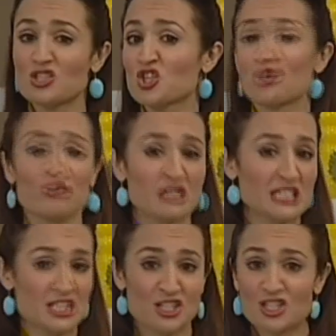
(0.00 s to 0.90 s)
sugar
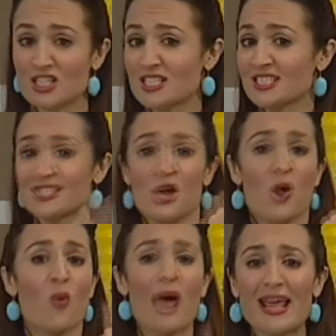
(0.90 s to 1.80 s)
addictions,
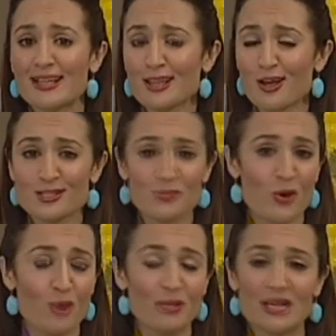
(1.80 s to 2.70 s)
weight loss
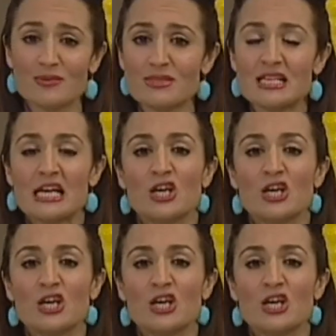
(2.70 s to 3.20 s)
problems.